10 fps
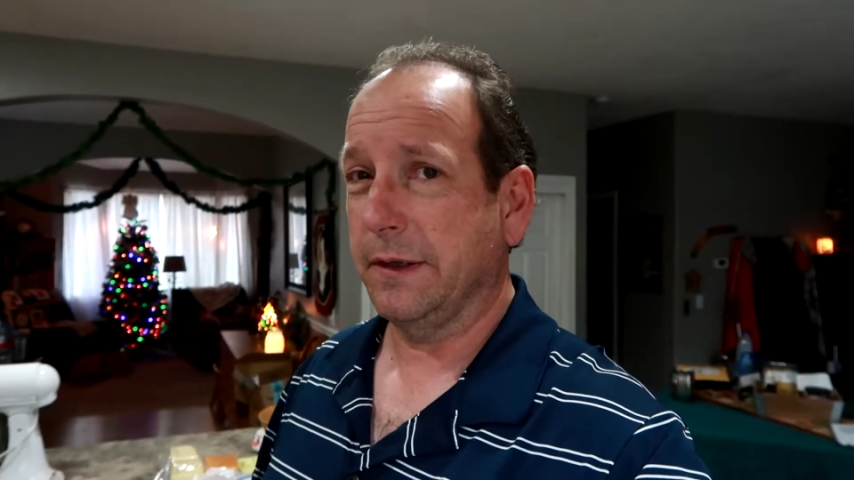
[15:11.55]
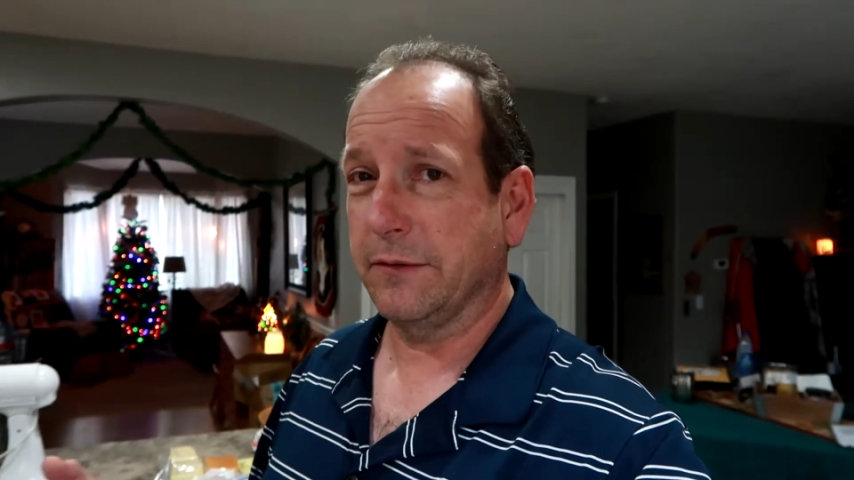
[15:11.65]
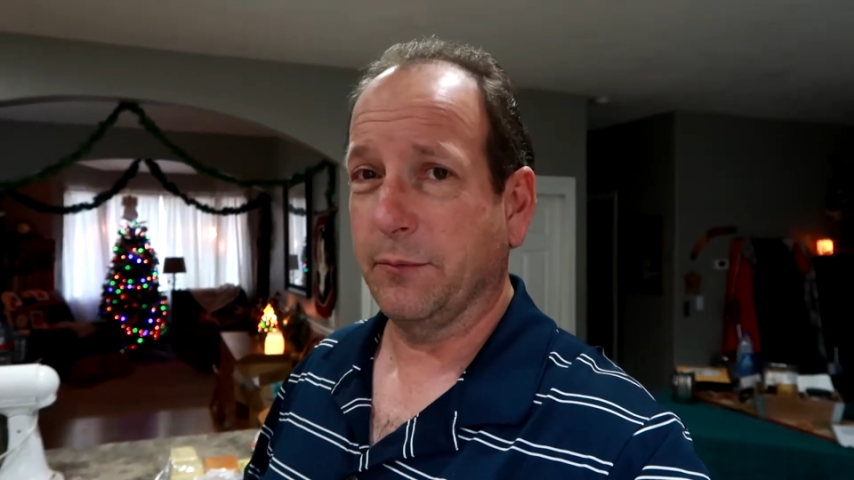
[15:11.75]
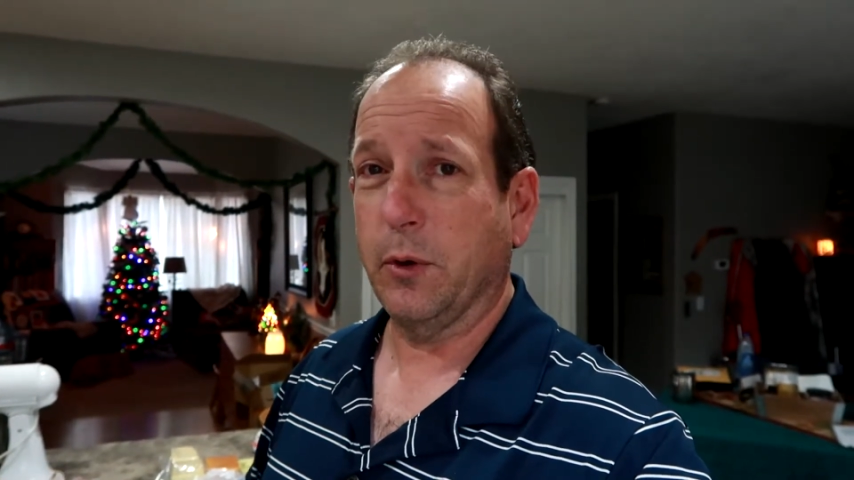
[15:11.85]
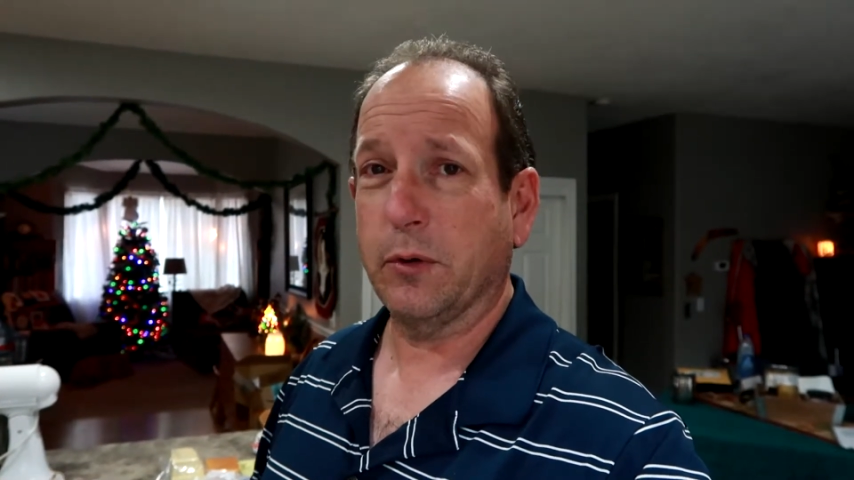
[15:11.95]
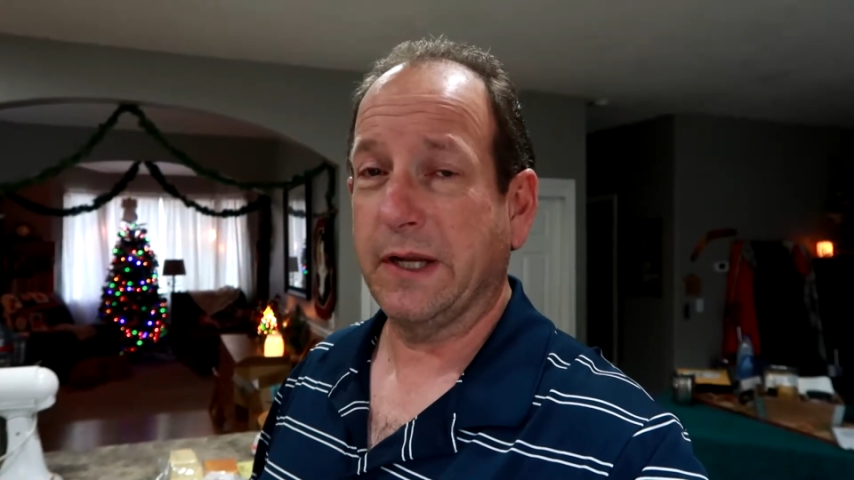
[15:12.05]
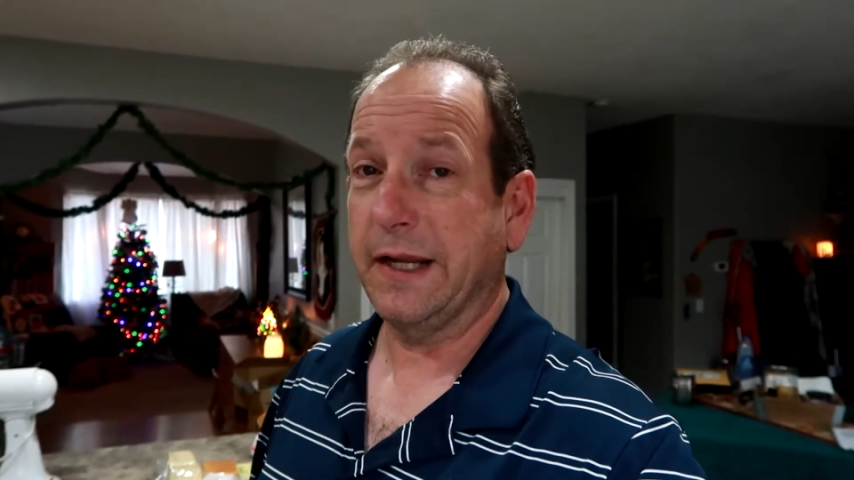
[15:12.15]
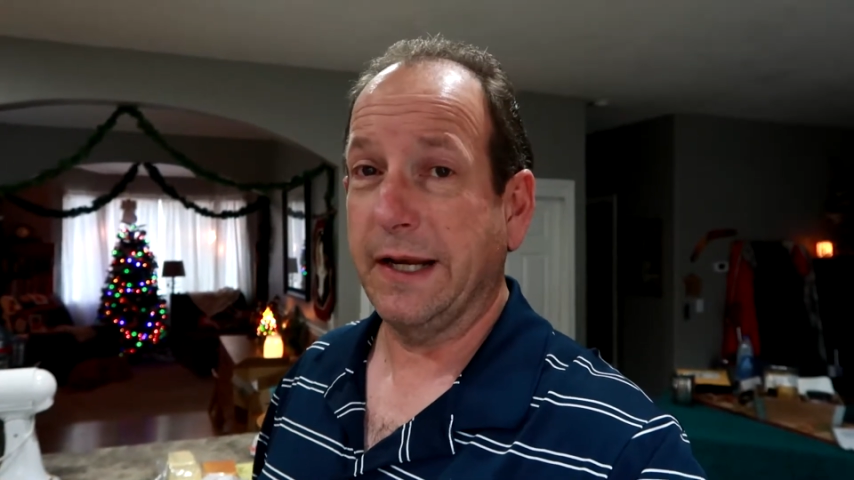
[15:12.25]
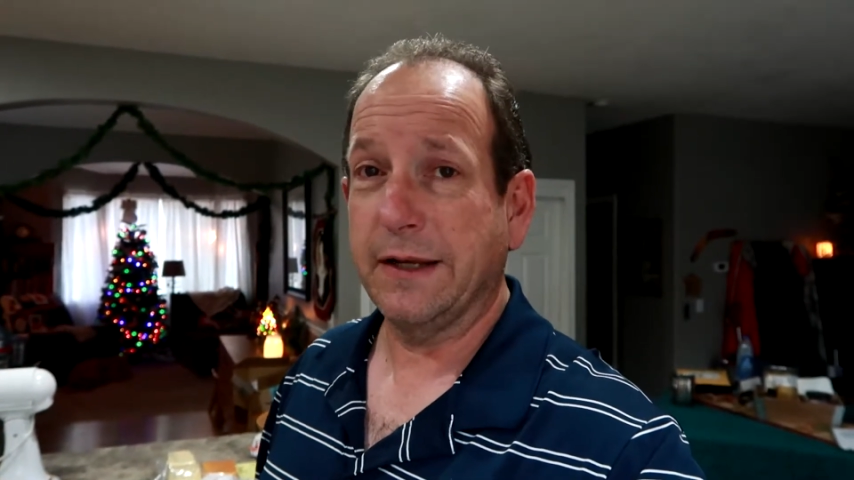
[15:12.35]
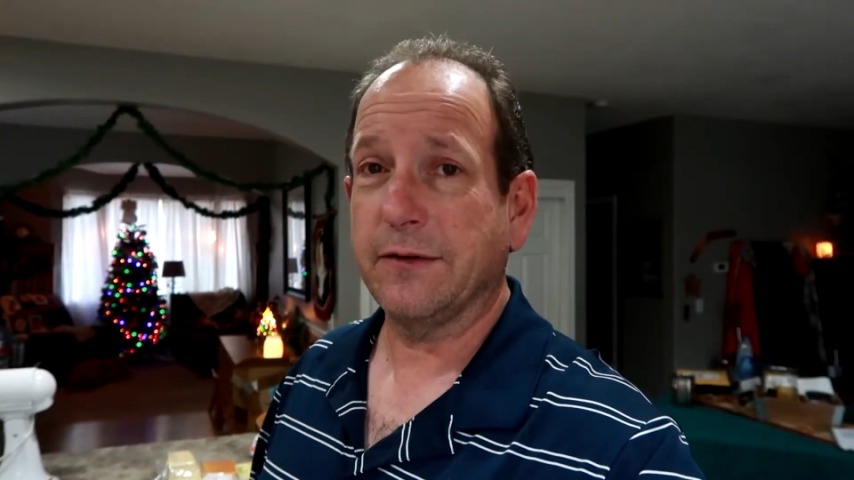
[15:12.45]
smoke
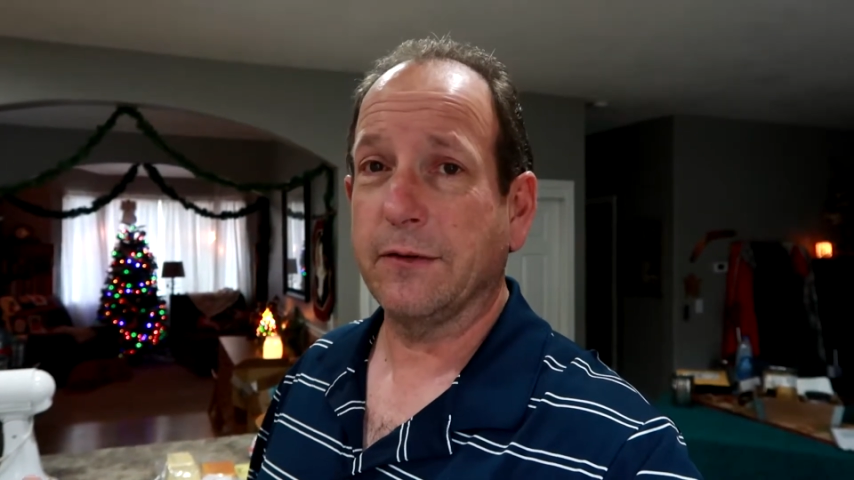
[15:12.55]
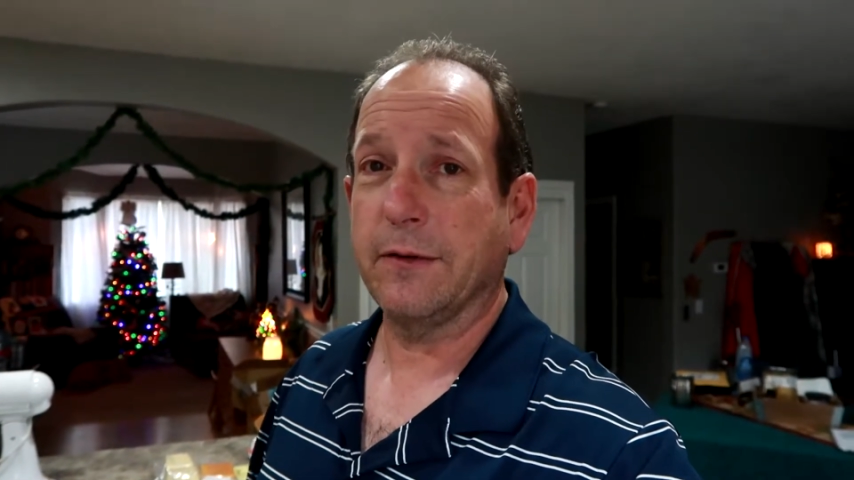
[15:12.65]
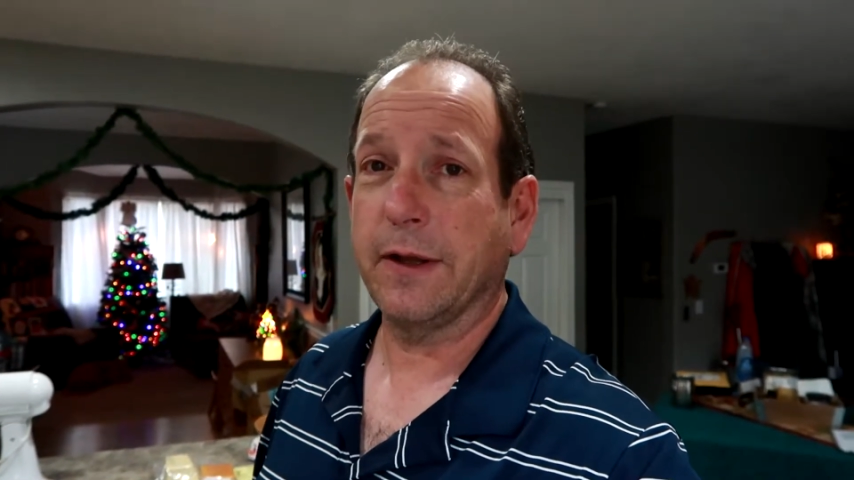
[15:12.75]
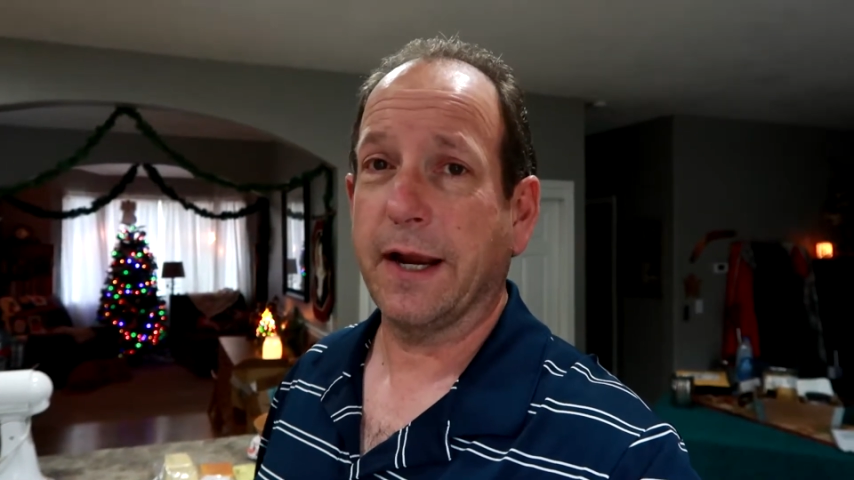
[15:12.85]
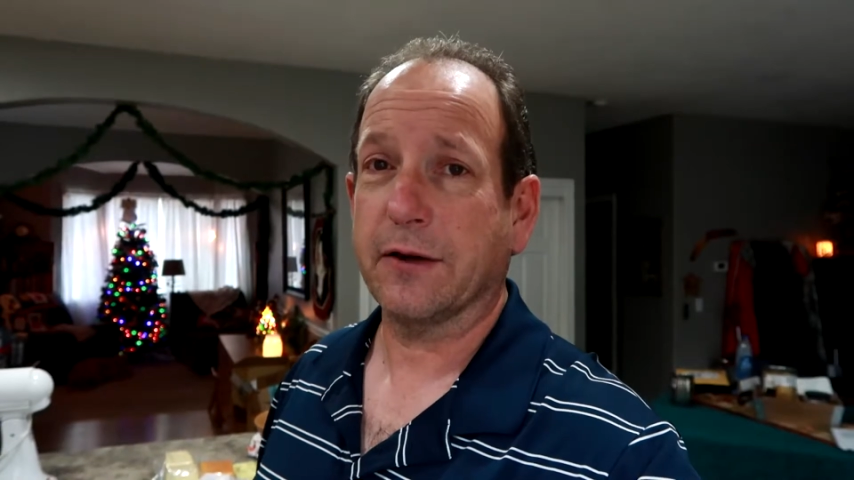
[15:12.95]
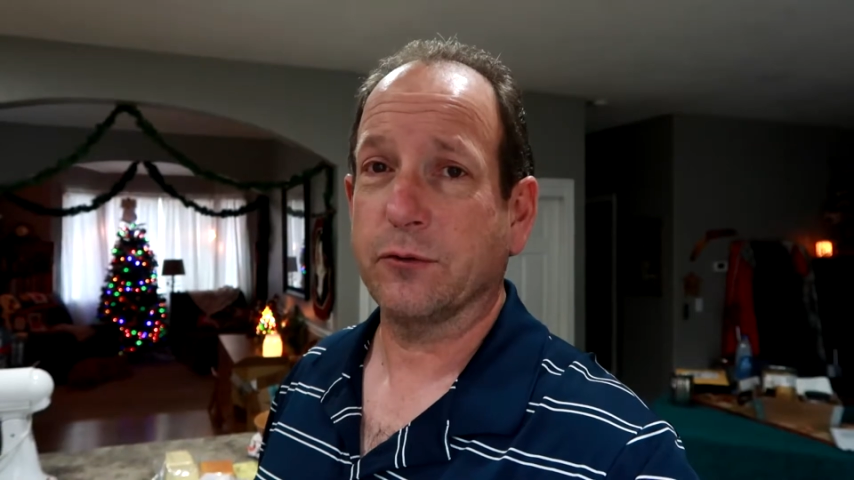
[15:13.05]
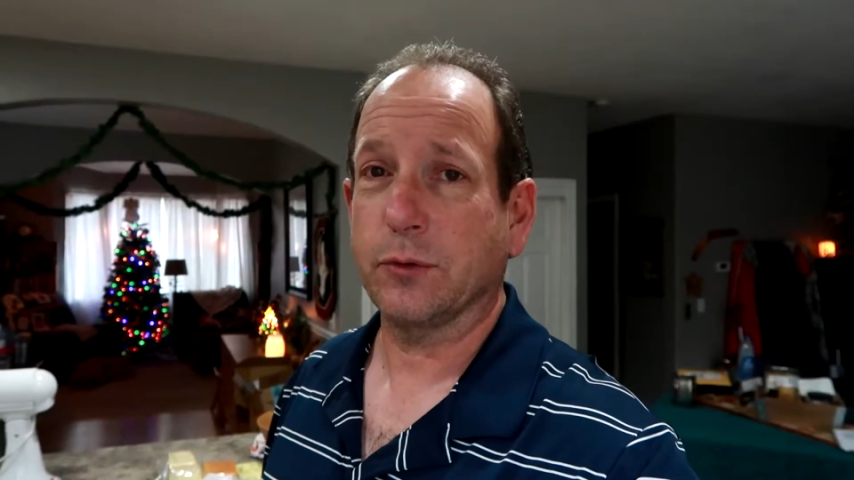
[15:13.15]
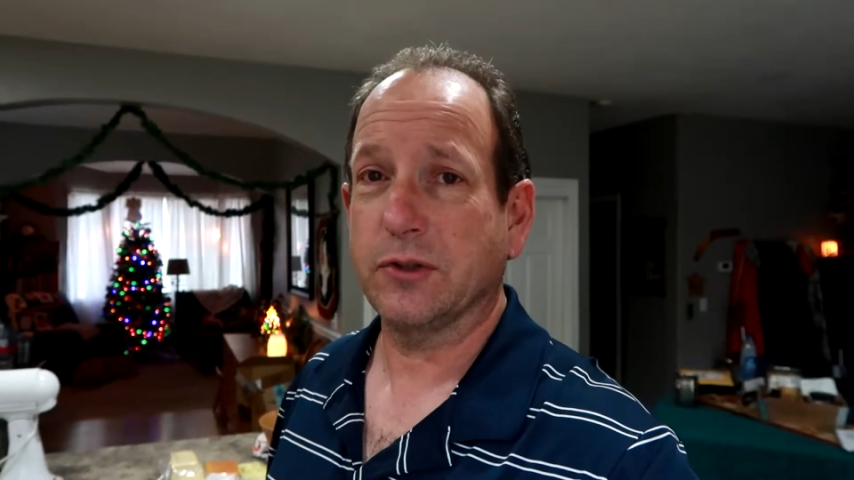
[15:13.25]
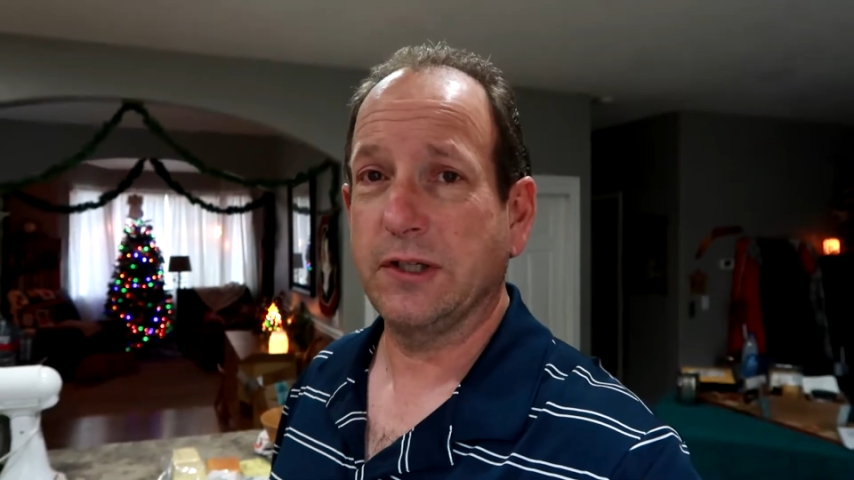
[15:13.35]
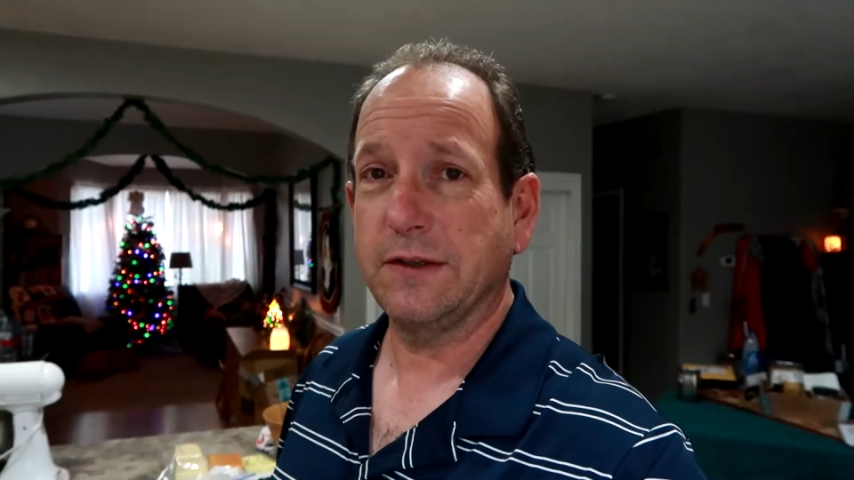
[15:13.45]
get into the
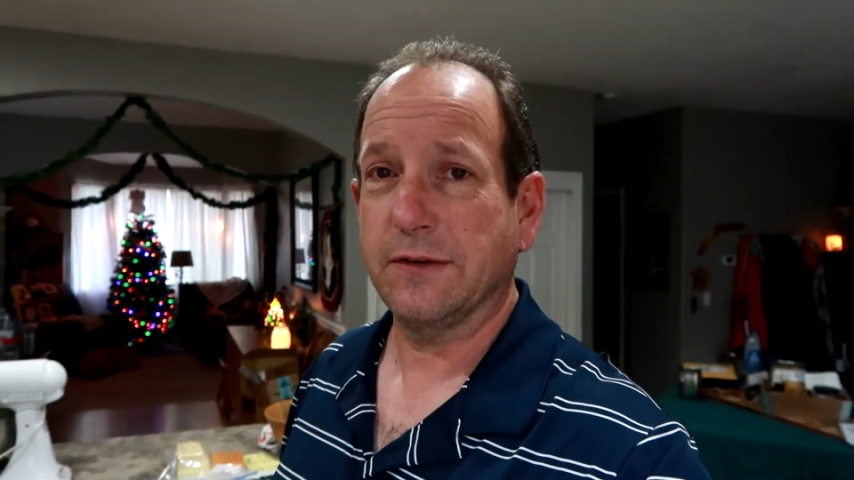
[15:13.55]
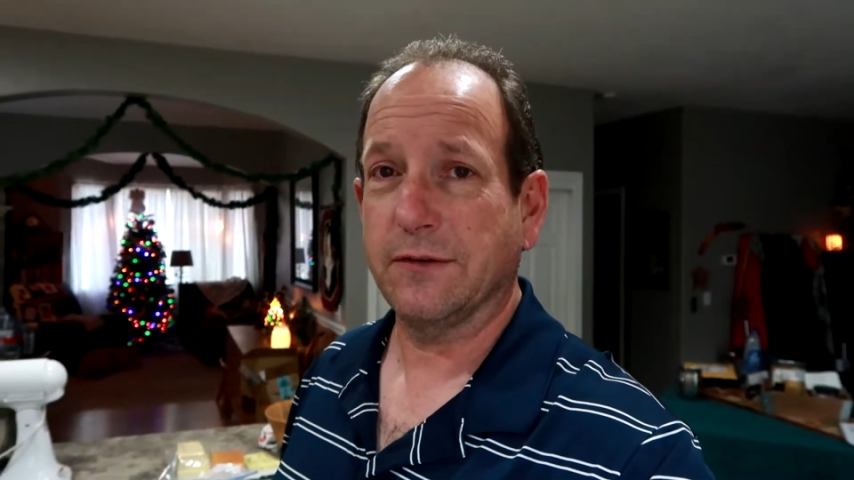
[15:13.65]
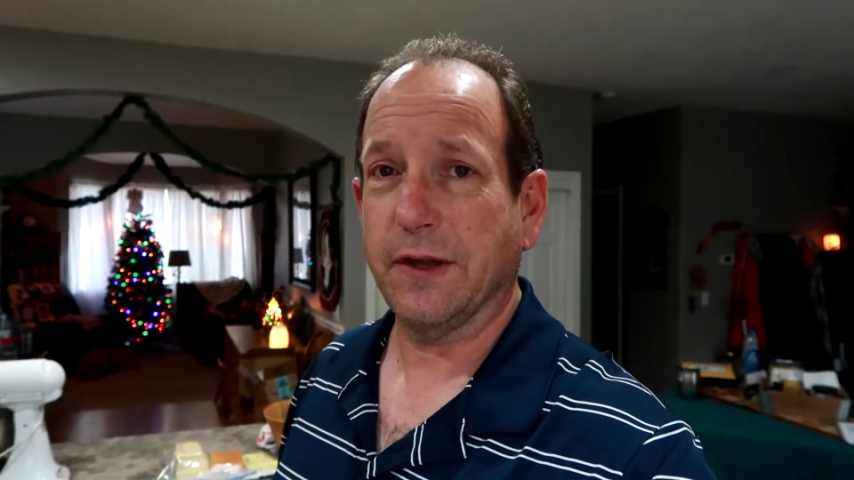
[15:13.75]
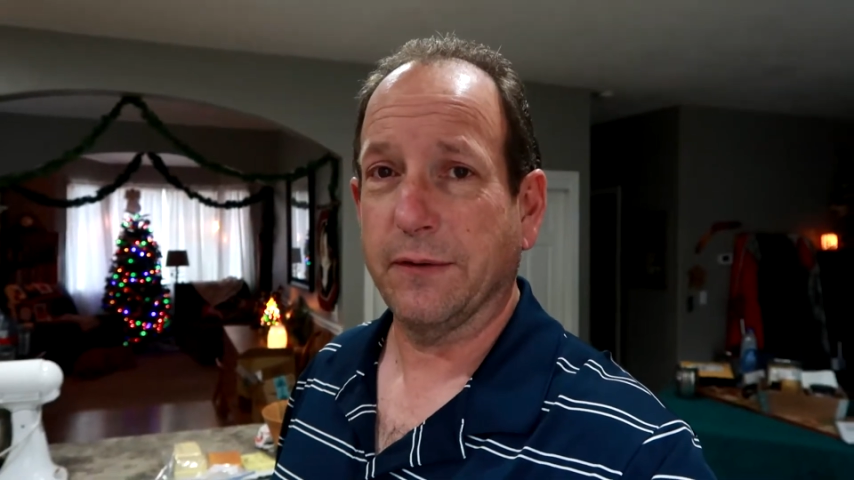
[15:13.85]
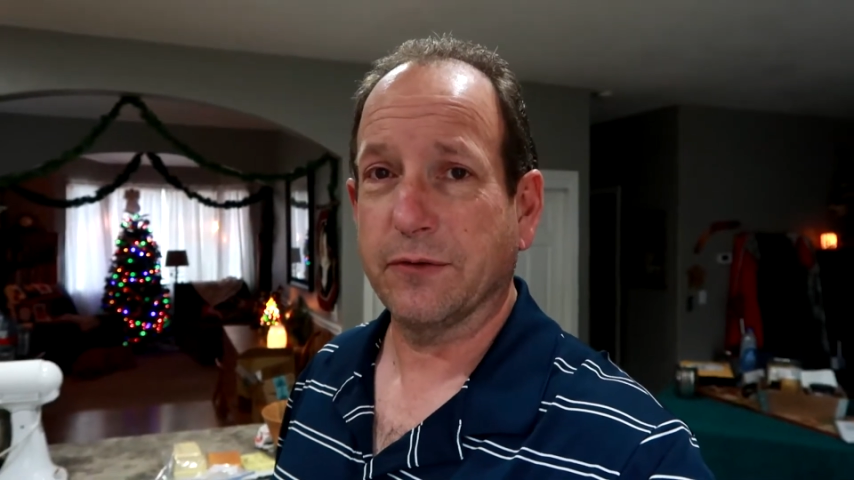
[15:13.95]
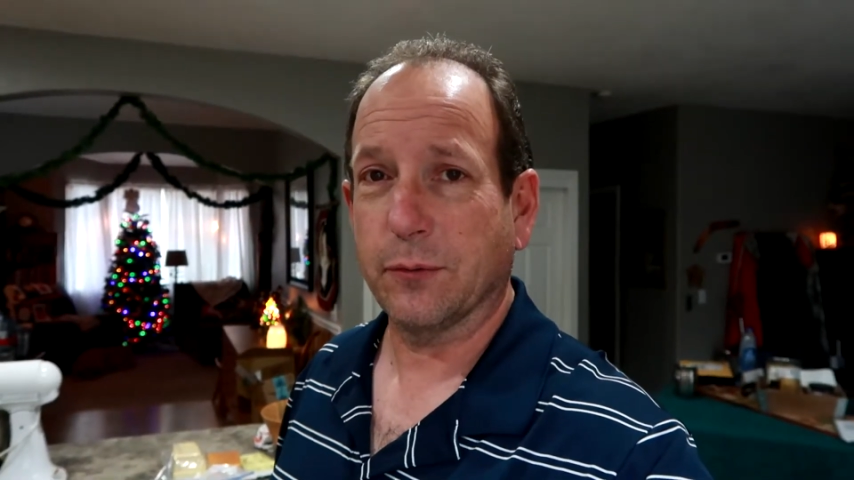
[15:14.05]
actual cheese itself.